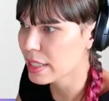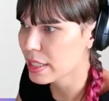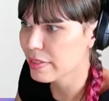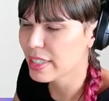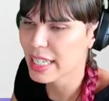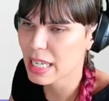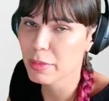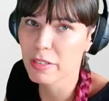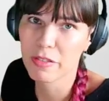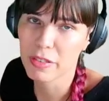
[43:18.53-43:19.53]
Give it a name
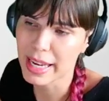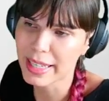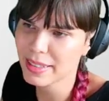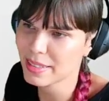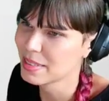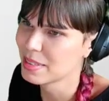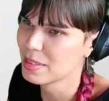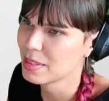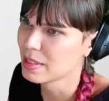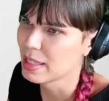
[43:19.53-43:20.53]
of Fred.
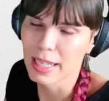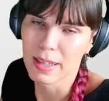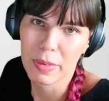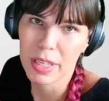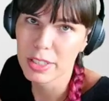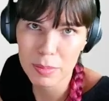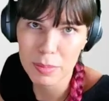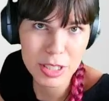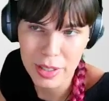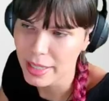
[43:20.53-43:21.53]
It's
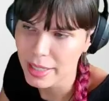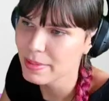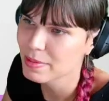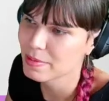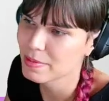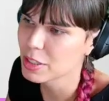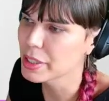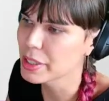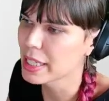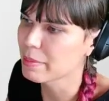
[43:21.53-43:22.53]
arbitrary, so you
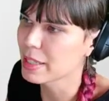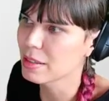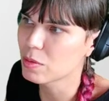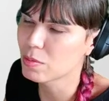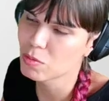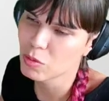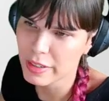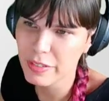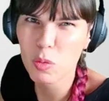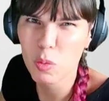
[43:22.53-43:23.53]
can name it
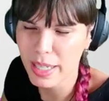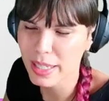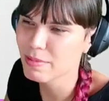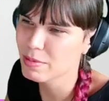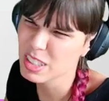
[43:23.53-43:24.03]
whatever you want.